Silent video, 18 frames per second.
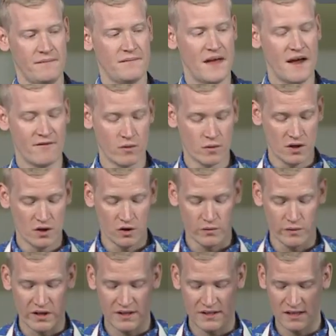everyone who
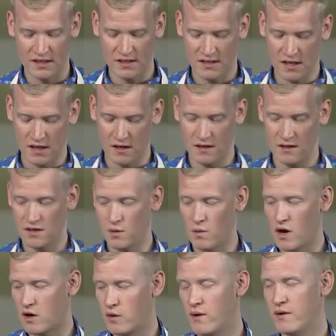reads it to
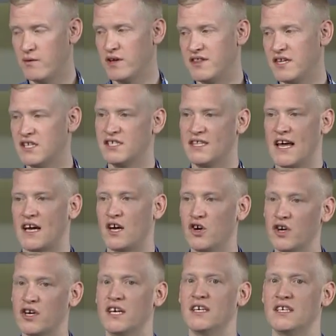walk away with is that
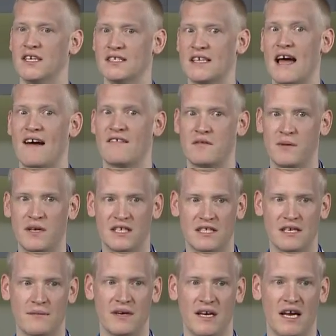cooking doesn't have to be
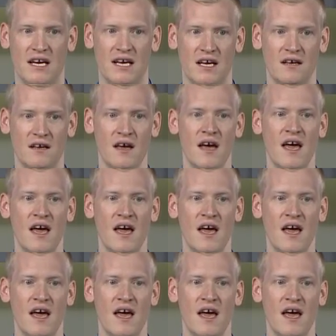intimidating.